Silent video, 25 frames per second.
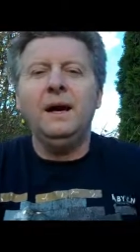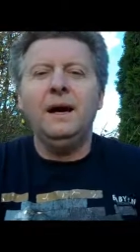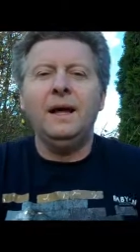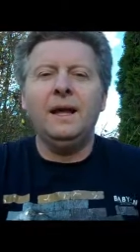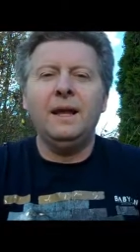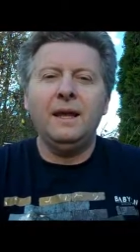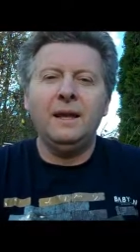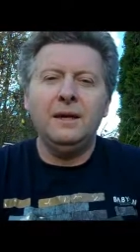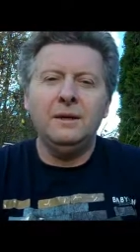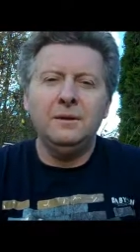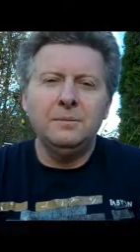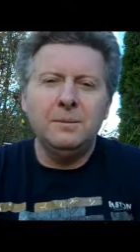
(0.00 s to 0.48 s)

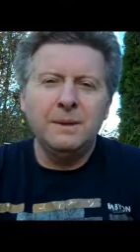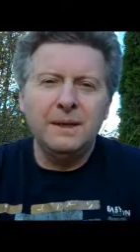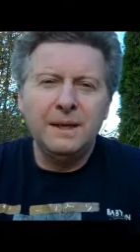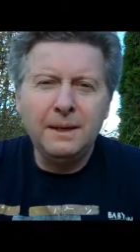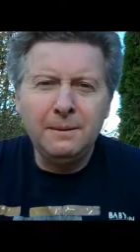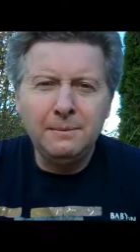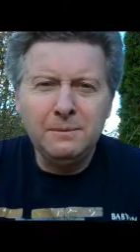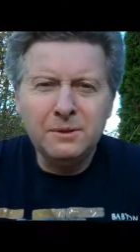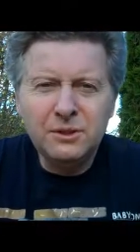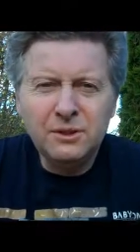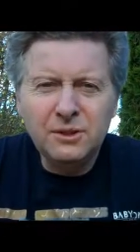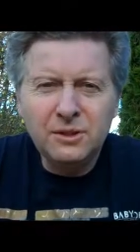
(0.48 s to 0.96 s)
Hello, my
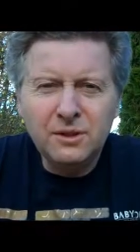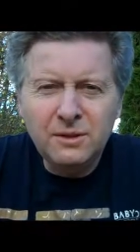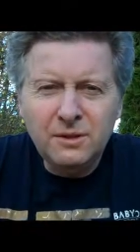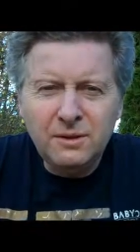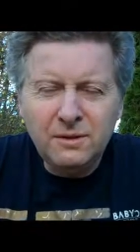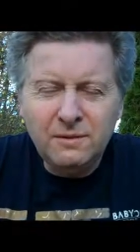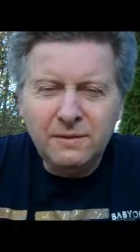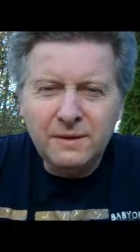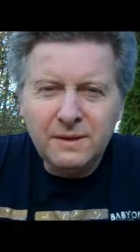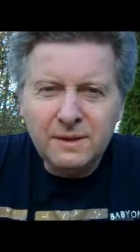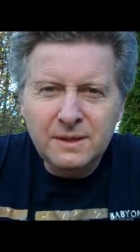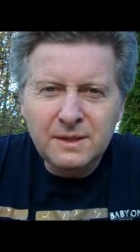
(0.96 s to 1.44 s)
name is John
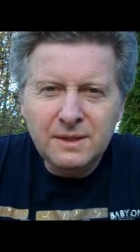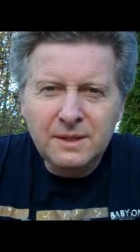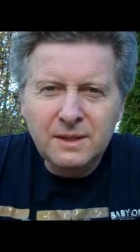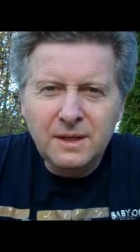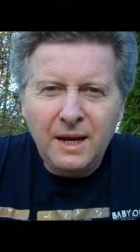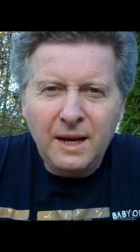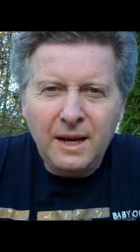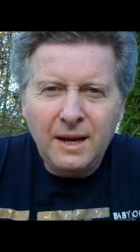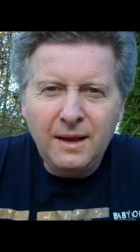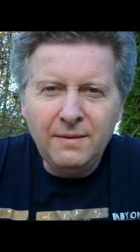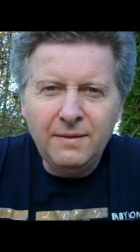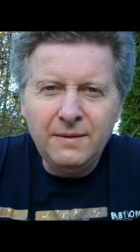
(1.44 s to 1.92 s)
Griffiths,
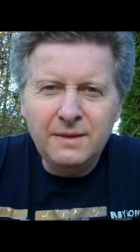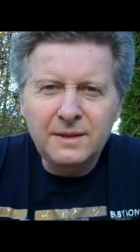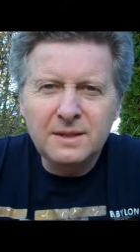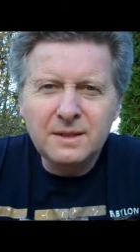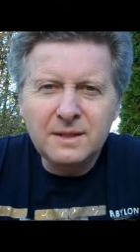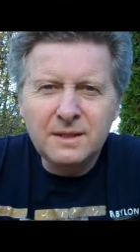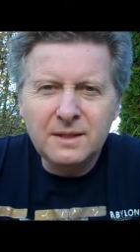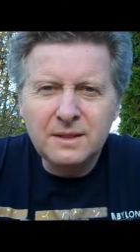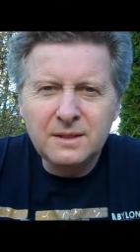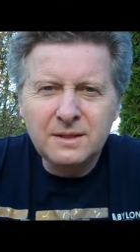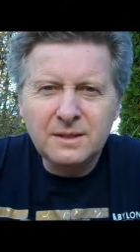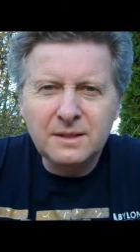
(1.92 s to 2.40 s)
and
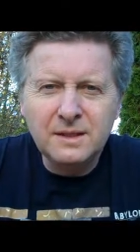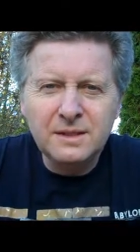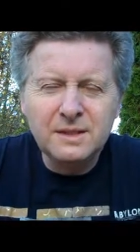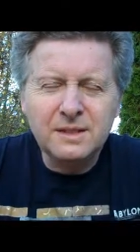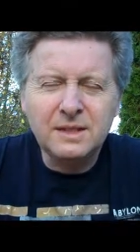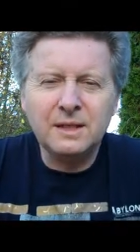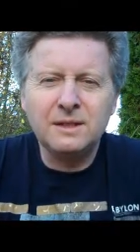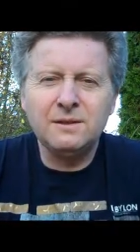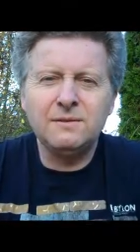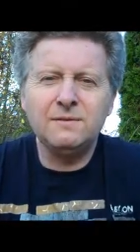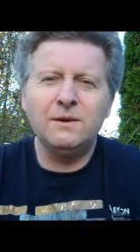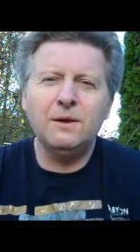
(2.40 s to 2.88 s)
this is the
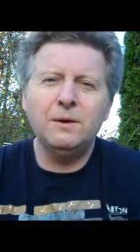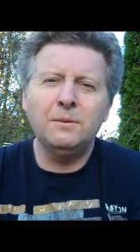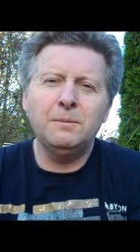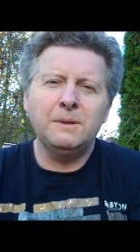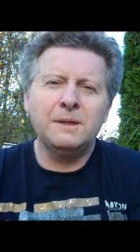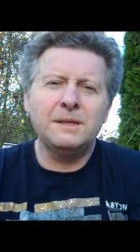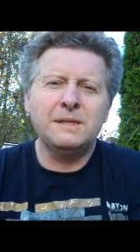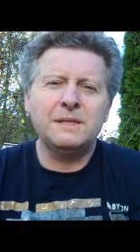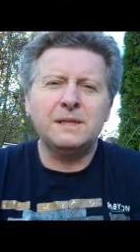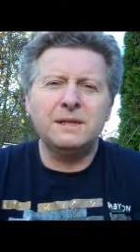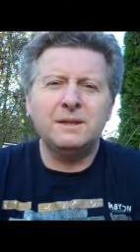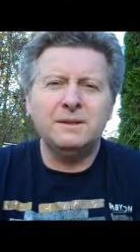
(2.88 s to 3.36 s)
sixth film
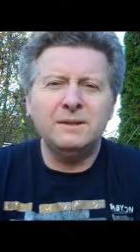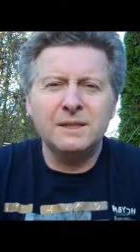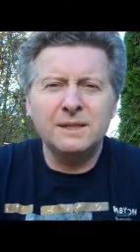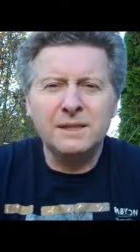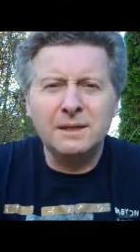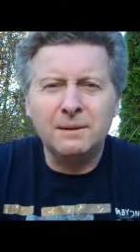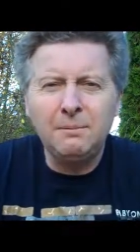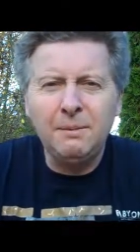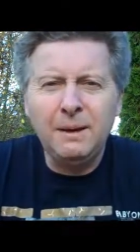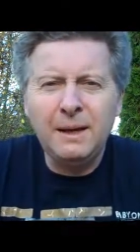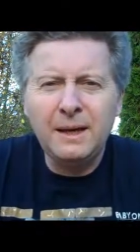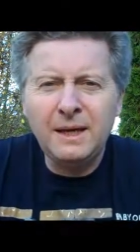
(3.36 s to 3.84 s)
in a series
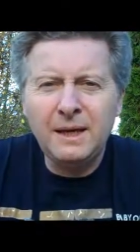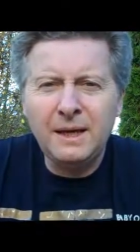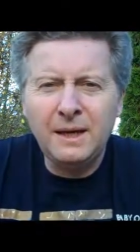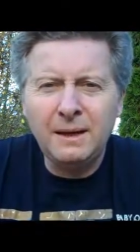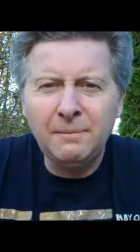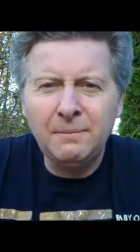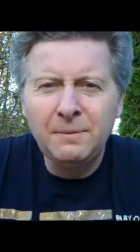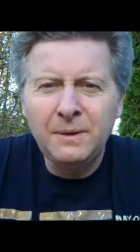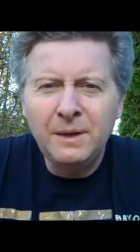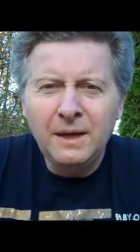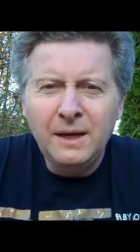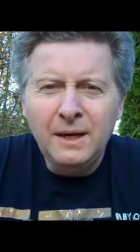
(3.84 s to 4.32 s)
I'm
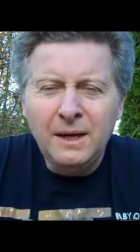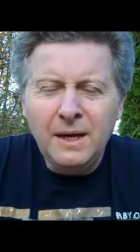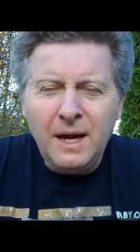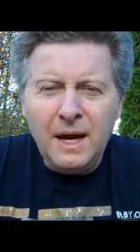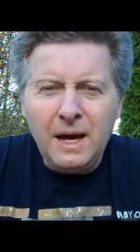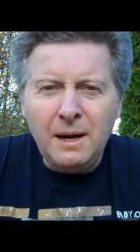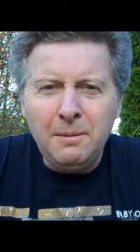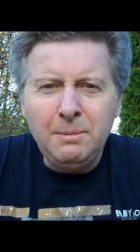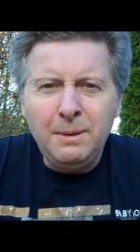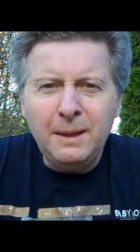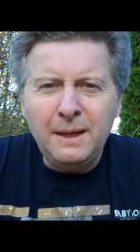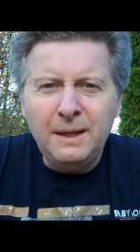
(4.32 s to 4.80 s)
making
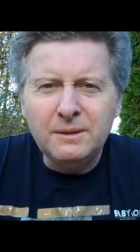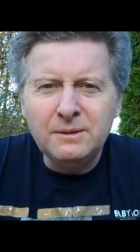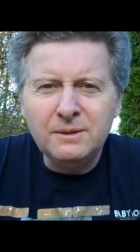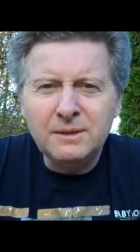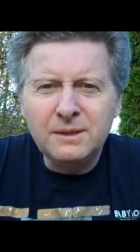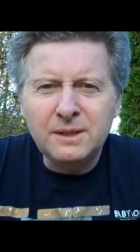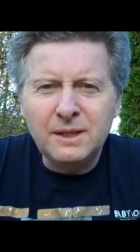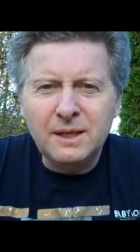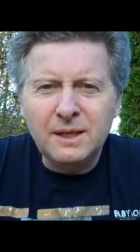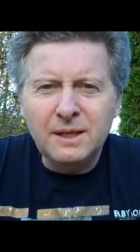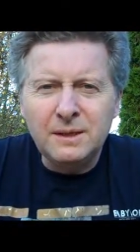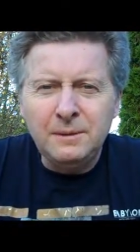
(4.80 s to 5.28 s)

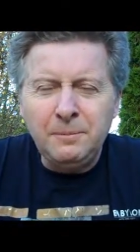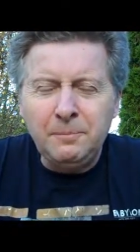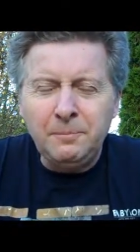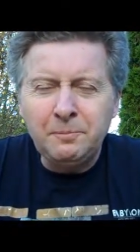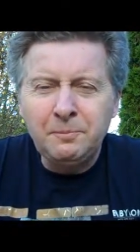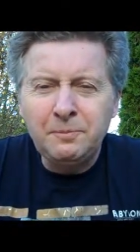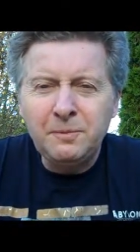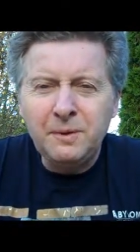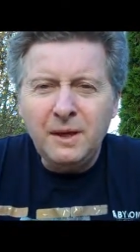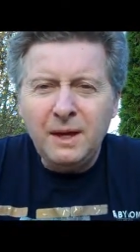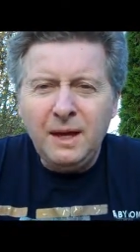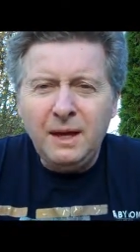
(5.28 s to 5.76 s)
about
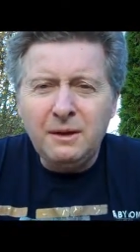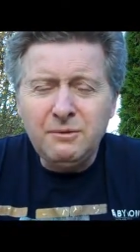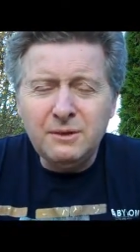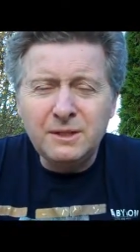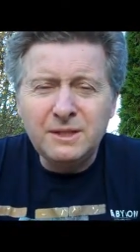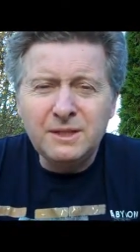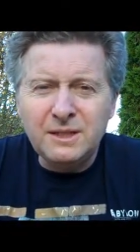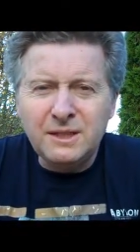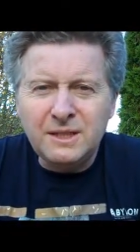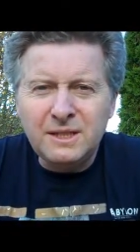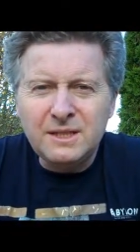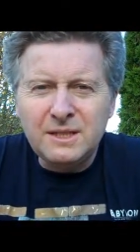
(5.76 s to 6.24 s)

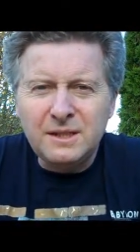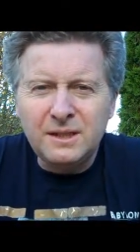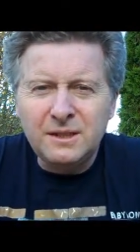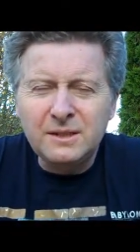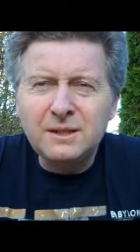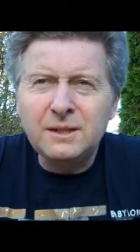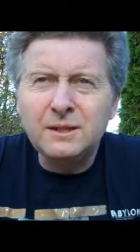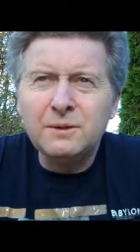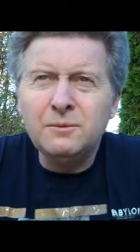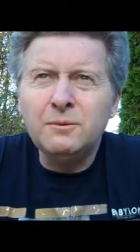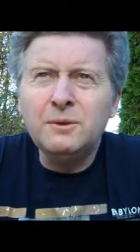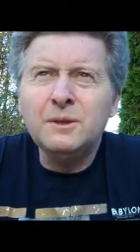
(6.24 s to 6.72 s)
originally
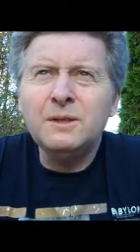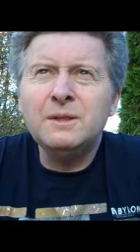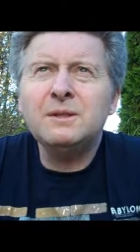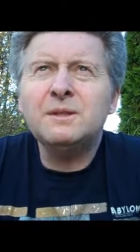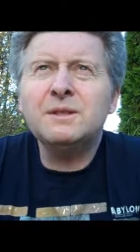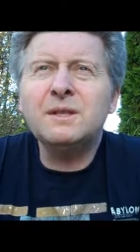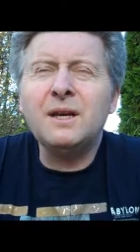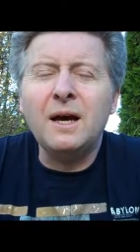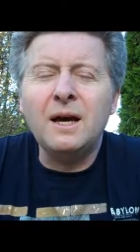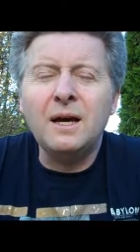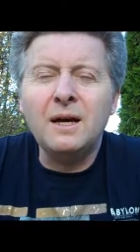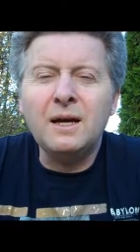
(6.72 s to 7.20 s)
starting
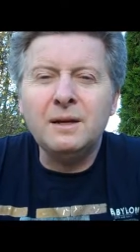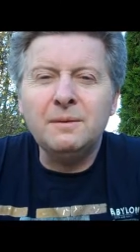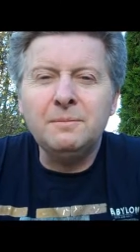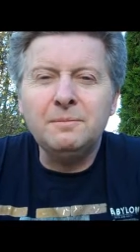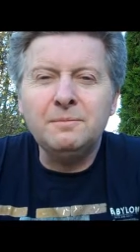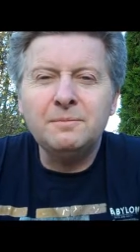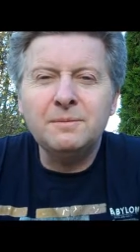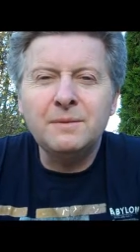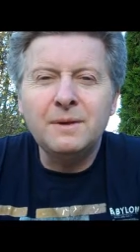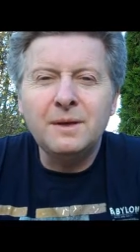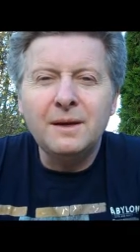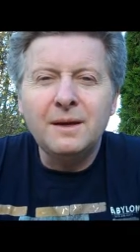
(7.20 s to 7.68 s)
with
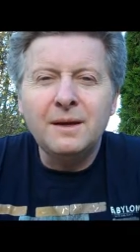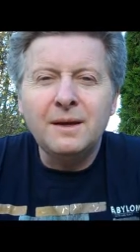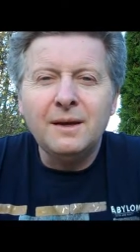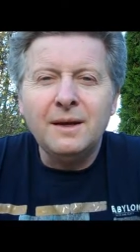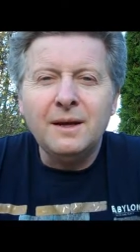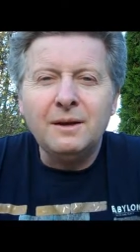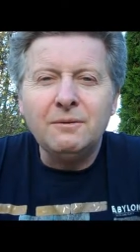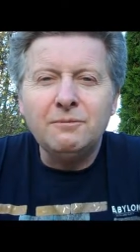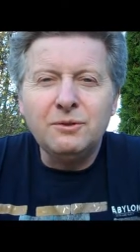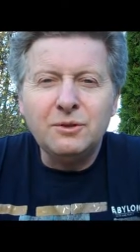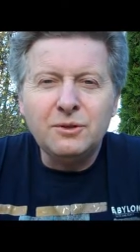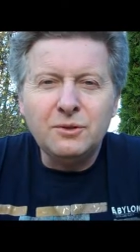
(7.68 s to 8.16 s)

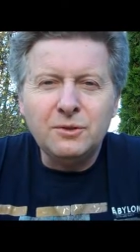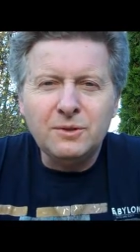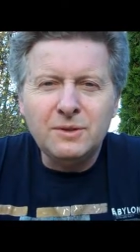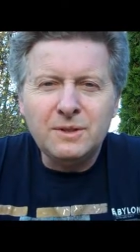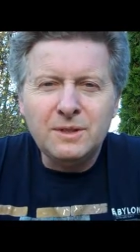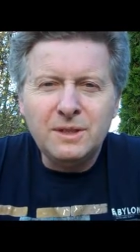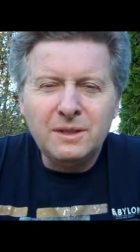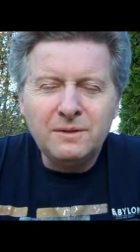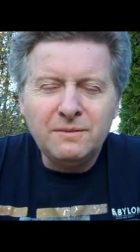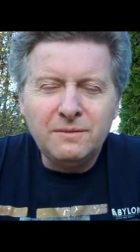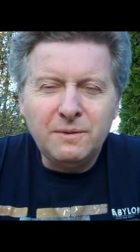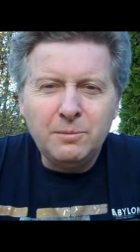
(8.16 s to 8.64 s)

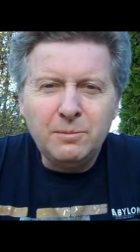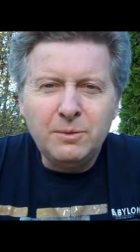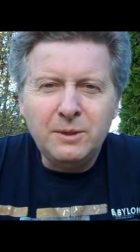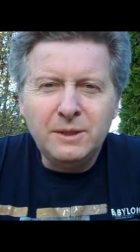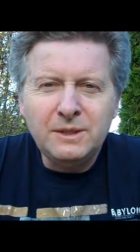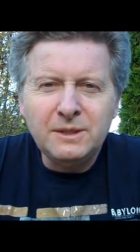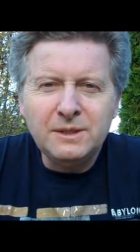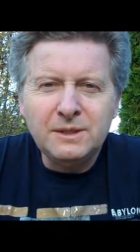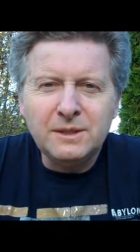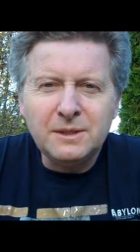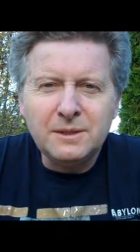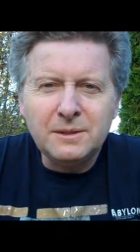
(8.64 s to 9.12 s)
resources for
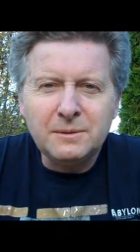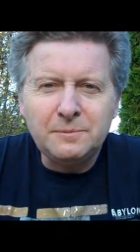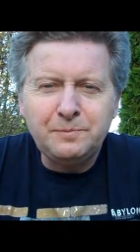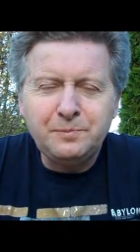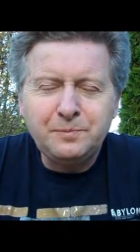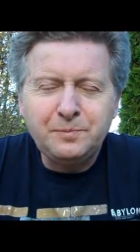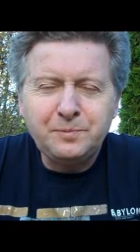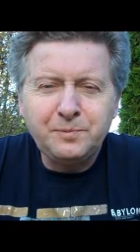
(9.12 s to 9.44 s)
preachers.